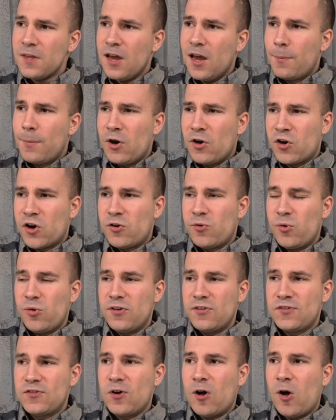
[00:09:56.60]
America
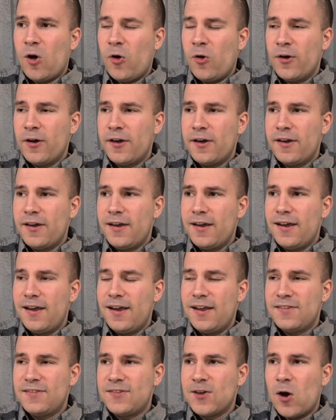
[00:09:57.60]
really saw
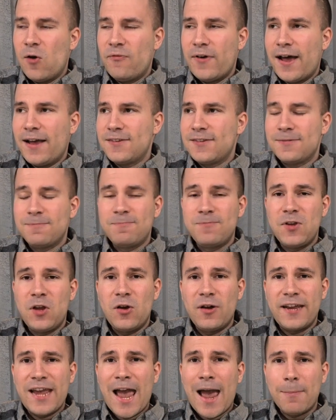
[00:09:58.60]
itself as,
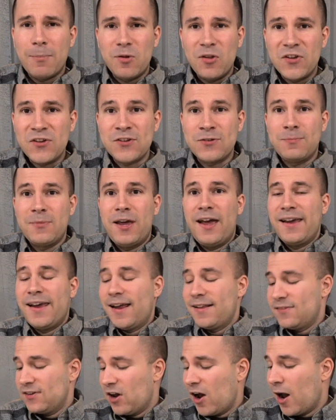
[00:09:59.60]
capitalism
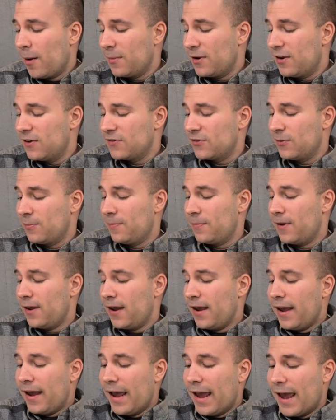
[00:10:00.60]
against communism,
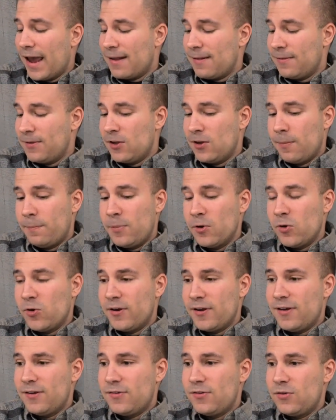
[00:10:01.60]
and the
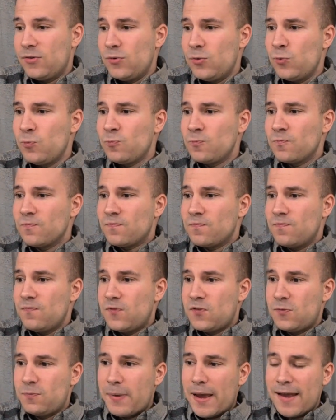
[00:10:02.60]
ability to
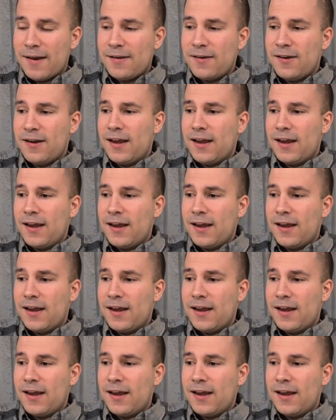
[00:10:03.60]
spend